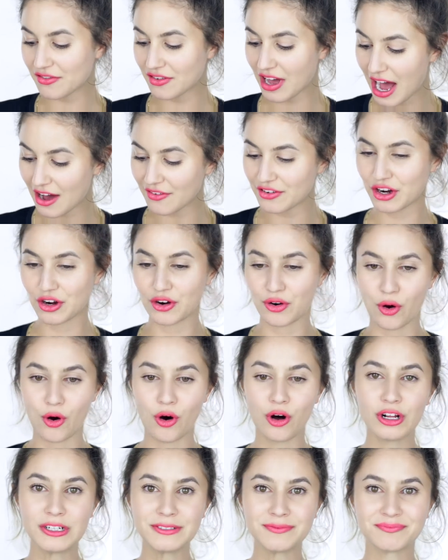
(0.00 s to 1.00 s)
I've covered it
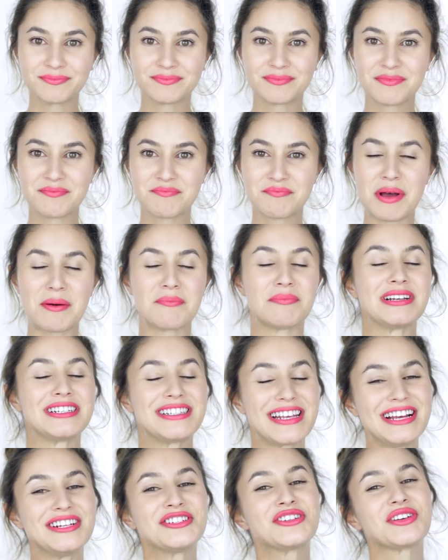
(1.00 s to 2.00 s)
all, but
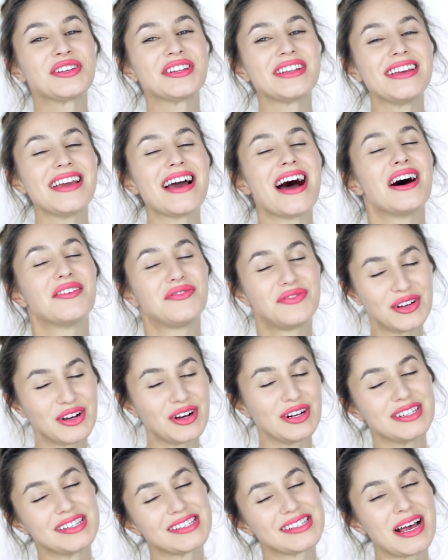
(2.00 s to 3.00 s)
potentially I've
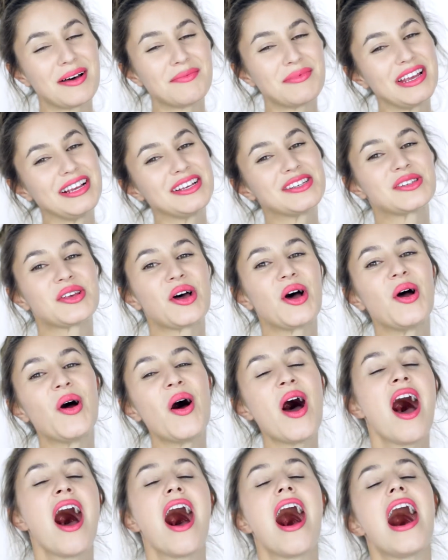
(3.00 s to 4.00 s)
forgotten something,
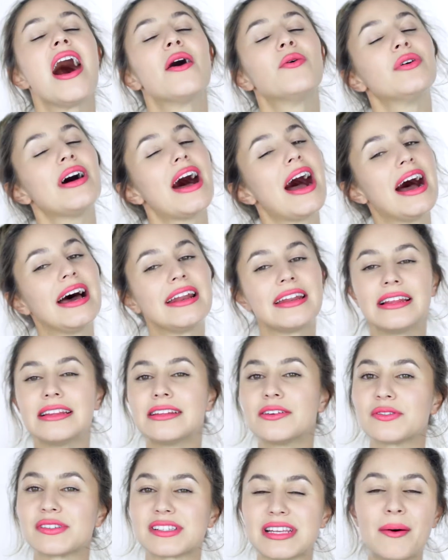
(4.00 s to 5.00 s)
so I will add a
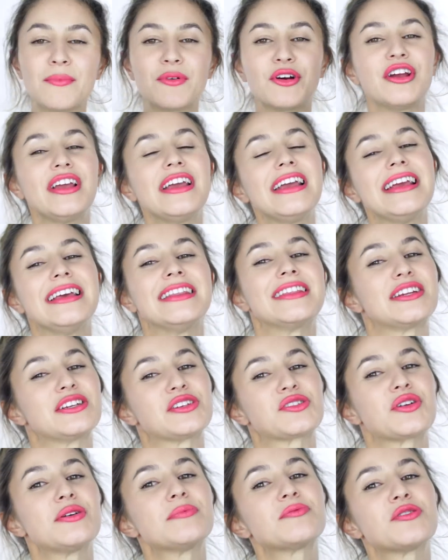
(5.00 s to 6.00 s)
little summary in the
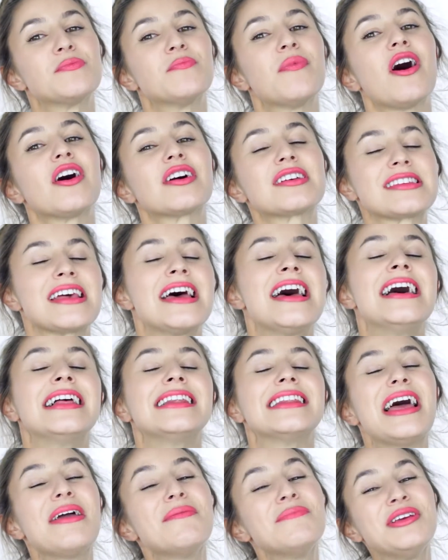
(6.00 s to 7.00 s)
description box.
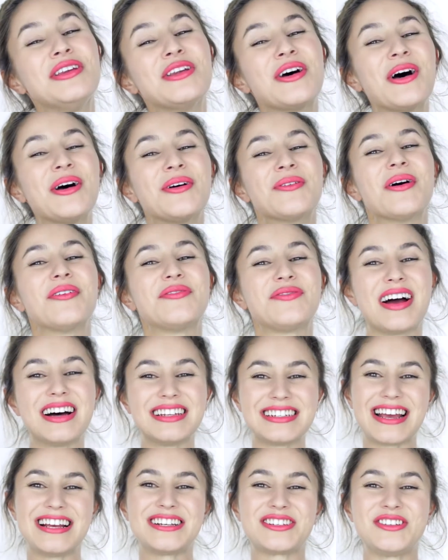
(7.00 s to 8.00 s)
Let me know what
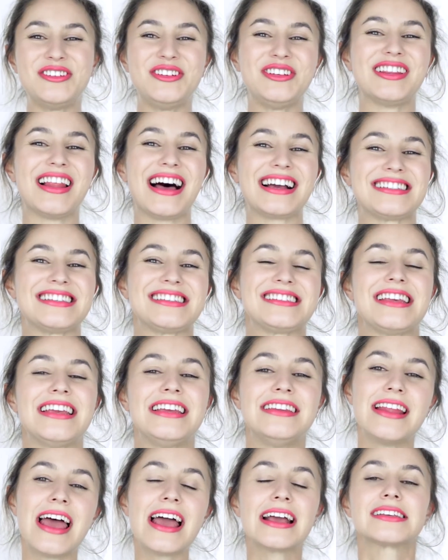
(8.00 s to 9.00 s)
foundation you'd like to
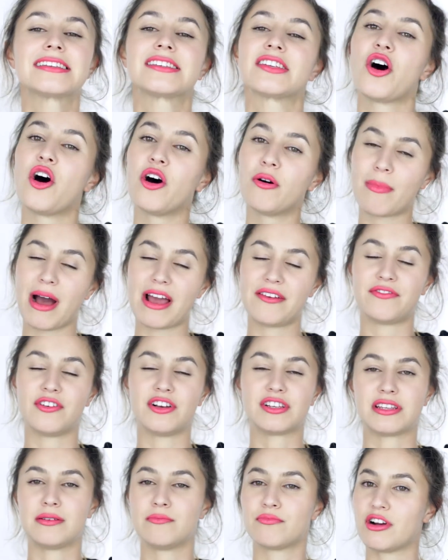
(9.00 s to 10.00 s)
see next on my
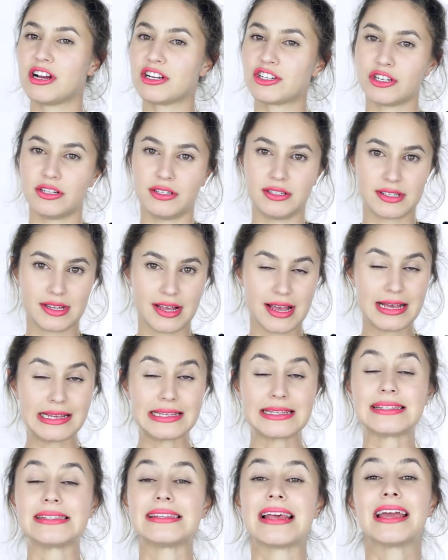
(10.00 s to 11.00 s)
first impressions
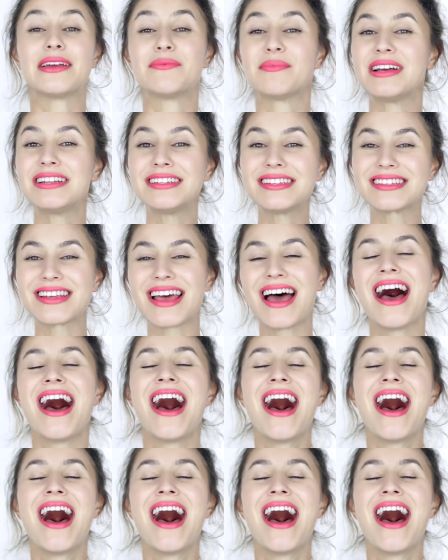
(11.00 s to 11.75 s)
segment.